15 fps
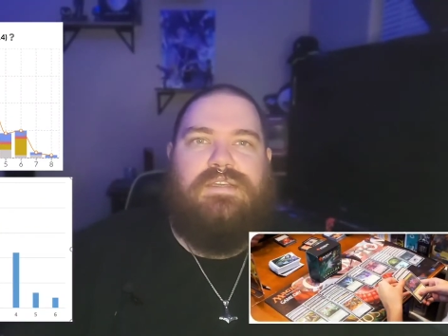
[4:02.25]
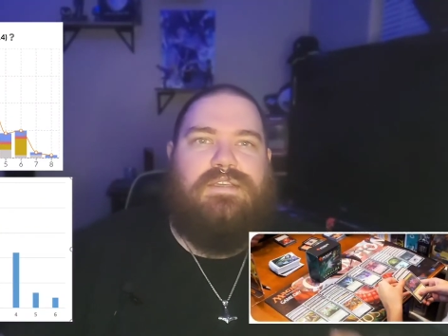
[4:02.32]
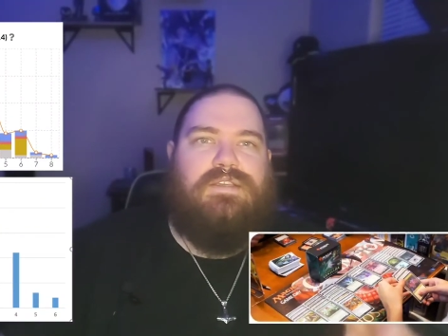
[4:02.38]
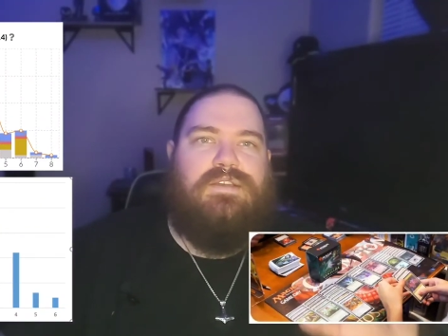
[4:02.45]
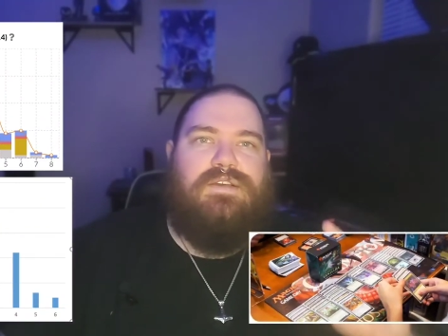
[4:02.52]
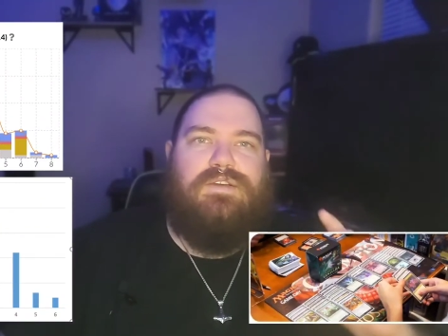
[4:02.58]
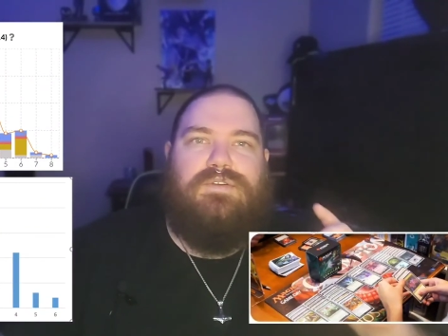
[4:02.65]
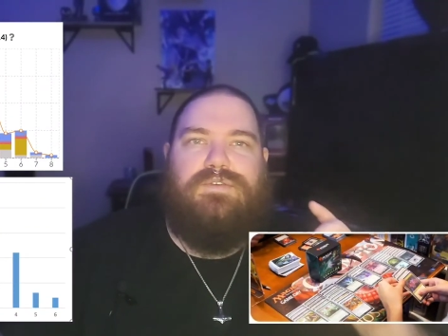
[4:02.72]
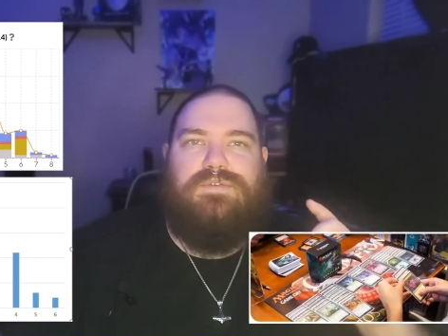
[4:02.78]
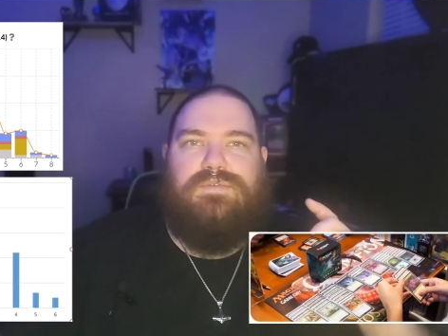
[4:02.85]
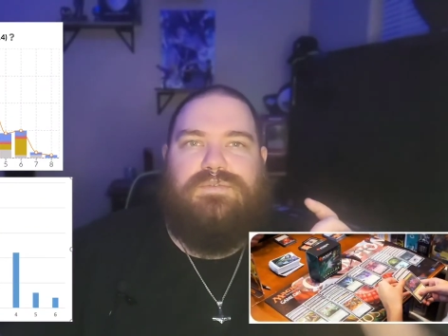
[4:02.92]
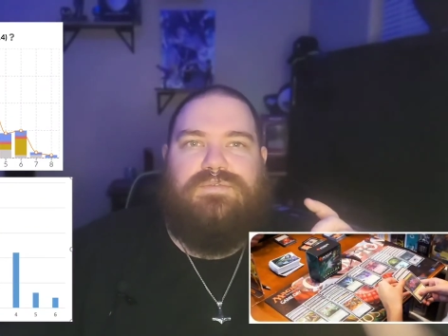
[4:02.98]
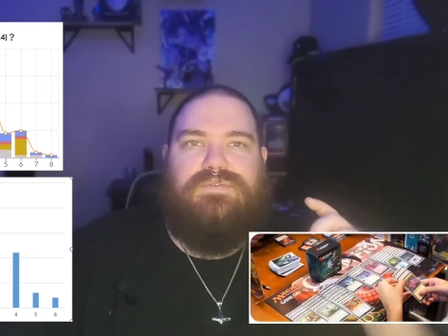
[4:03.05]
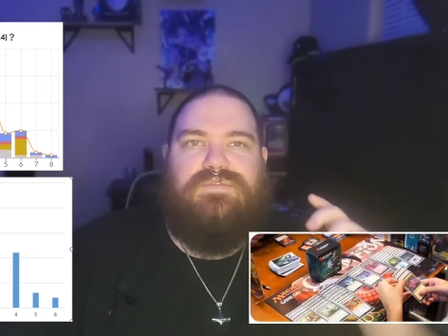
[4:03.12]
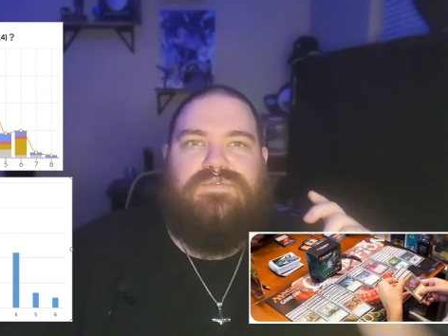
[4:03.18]

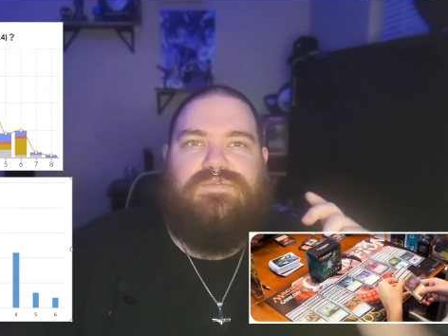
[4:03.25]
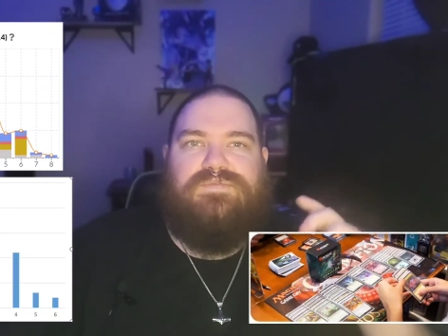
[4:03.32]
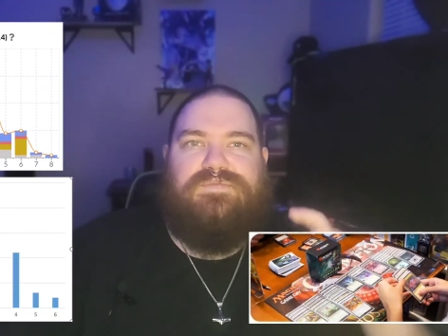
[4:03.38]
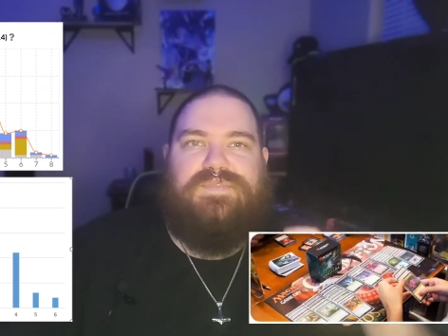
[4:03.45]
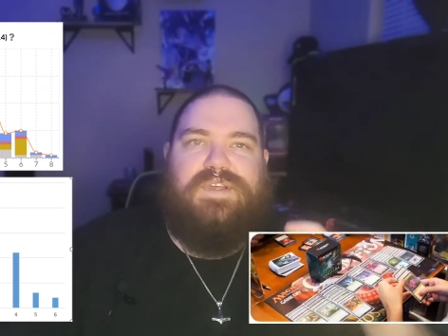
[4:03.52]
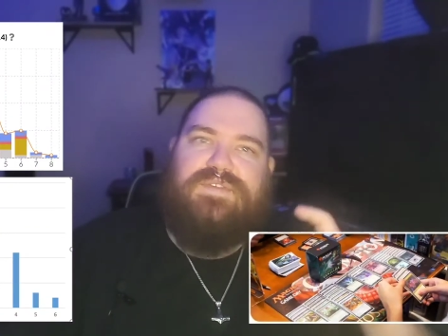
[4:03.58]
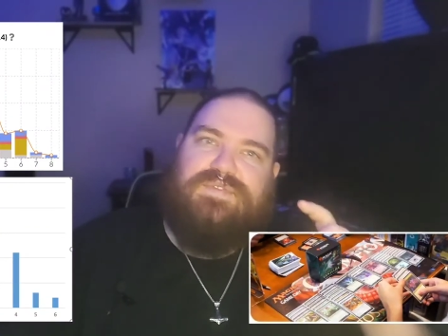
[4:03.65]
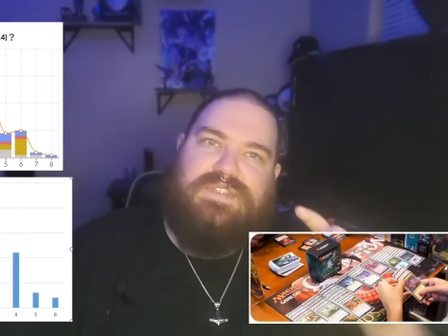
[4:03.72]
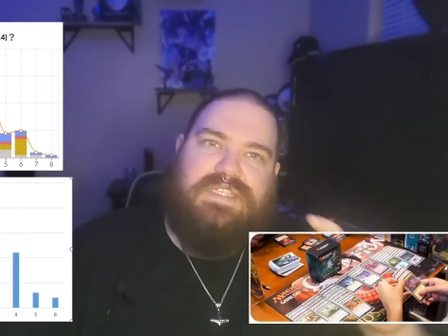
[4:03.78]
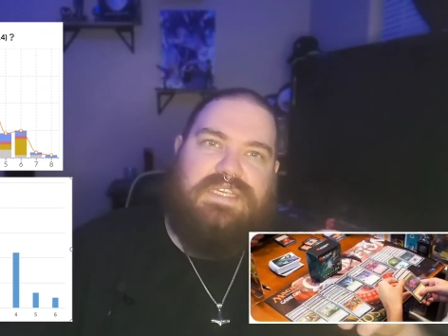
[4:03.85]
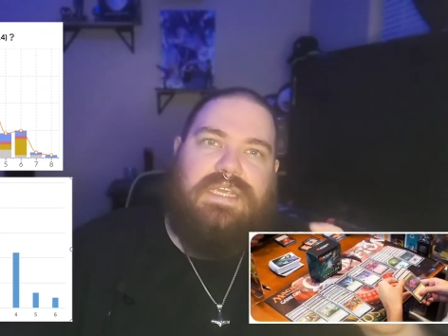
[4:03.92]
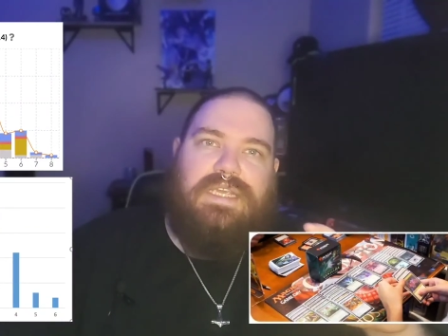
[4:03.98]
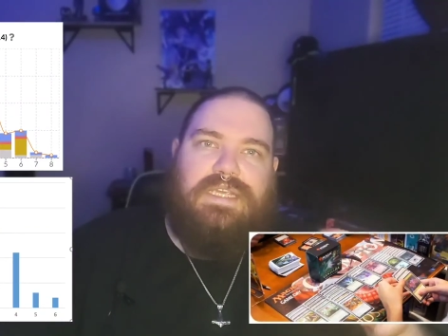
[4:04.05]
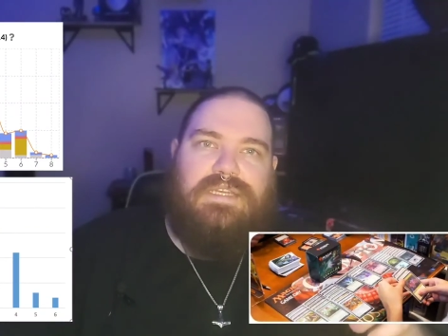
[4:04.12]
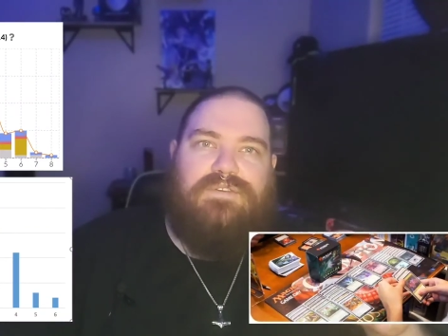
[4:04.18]

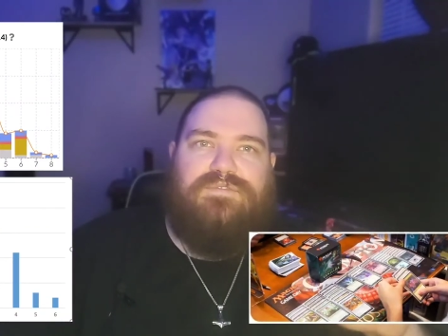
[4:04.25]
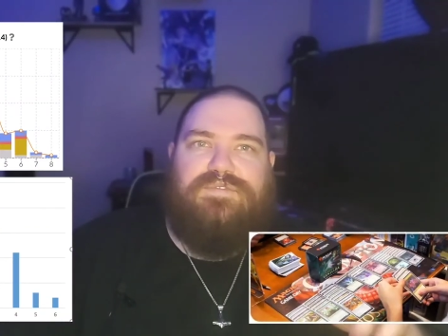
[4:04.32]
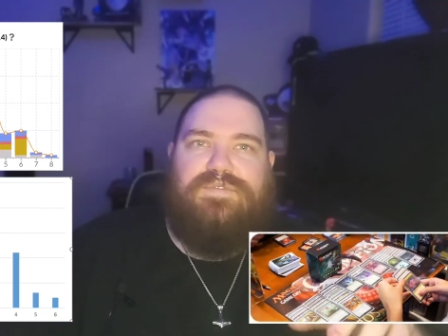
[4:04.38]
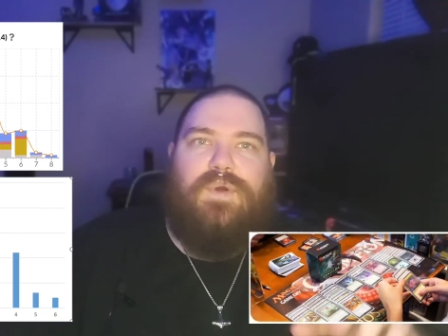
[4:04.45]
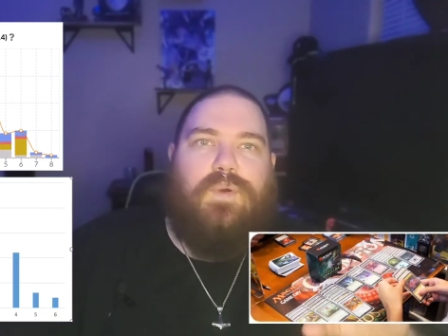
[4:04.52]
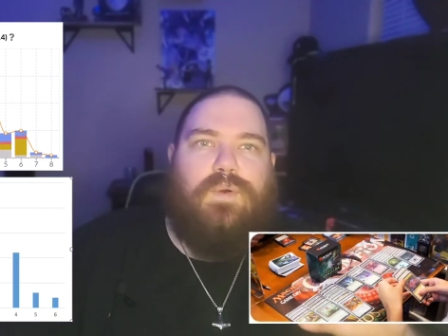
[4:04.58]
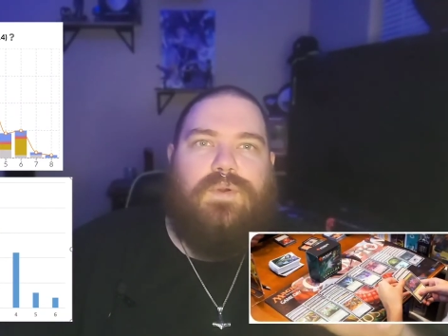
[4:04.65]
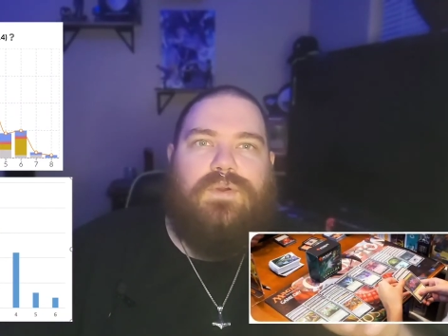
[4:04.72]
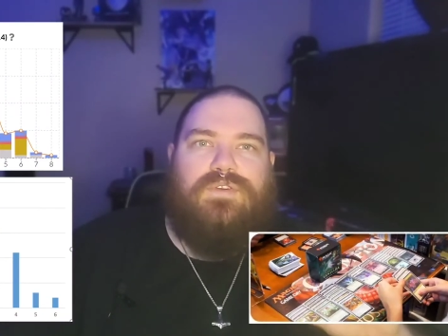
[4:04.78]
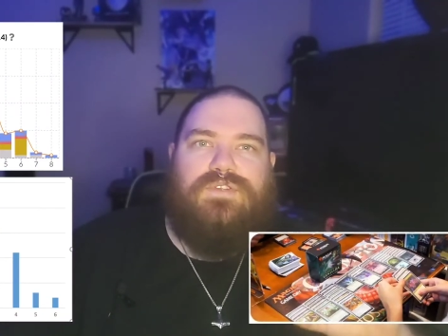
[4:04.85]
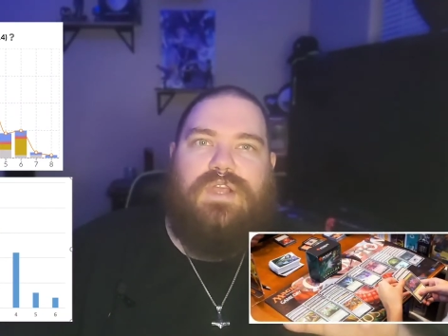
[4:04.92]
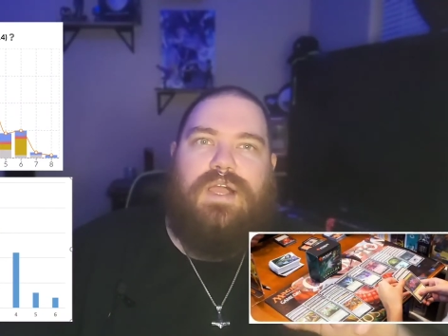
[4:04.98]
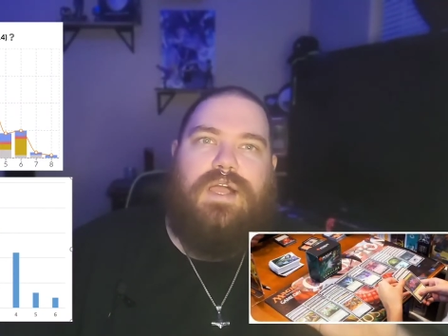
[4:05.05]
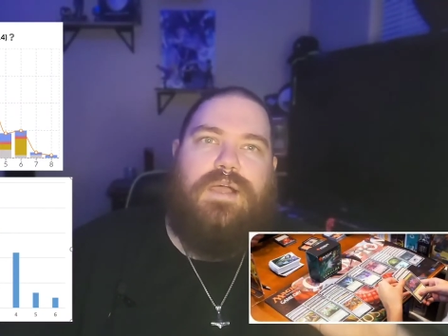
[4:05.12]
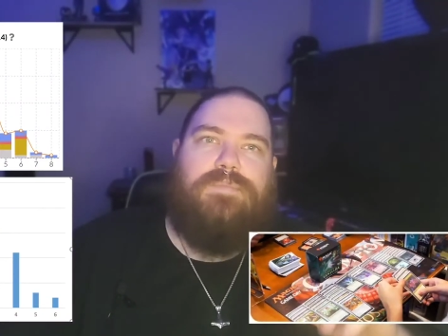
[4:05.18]
15
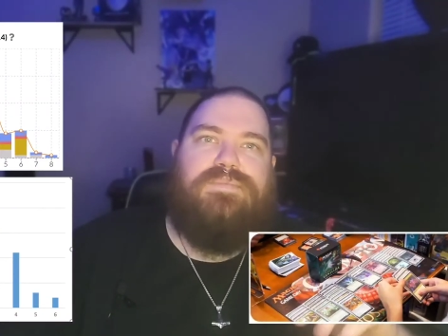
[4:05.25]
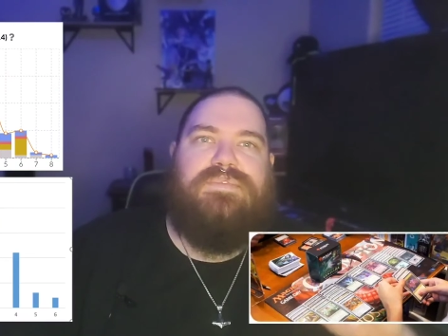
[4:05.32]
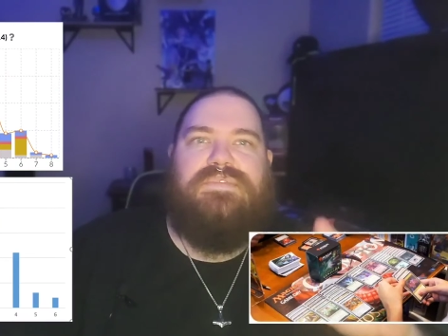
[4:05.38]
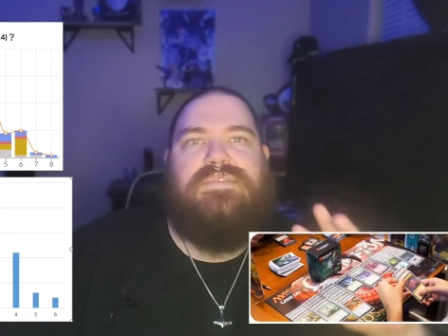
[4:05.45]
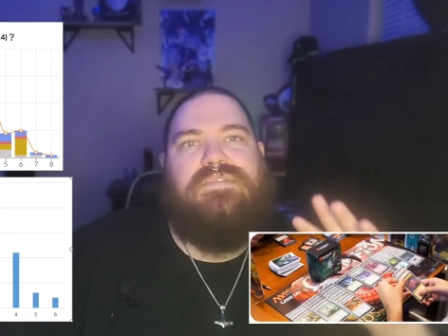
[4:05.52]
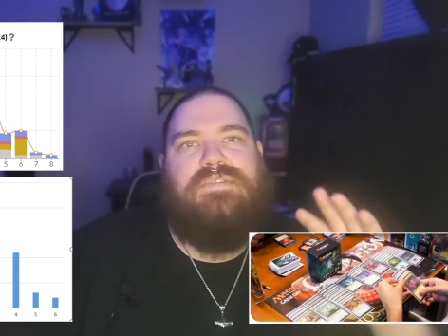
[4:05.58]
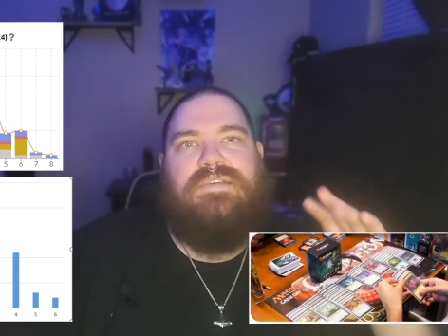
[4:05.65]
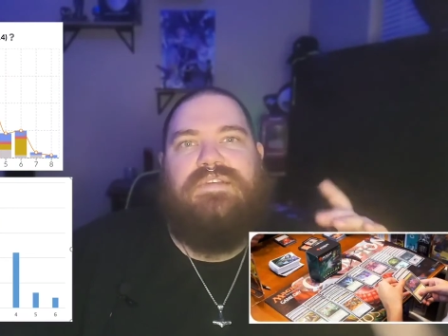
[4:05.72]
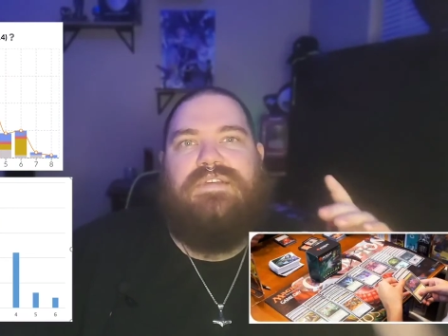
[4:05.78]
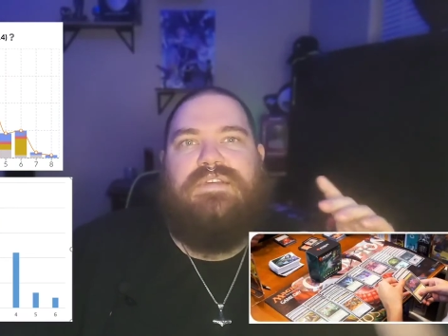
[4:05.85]
4-drops,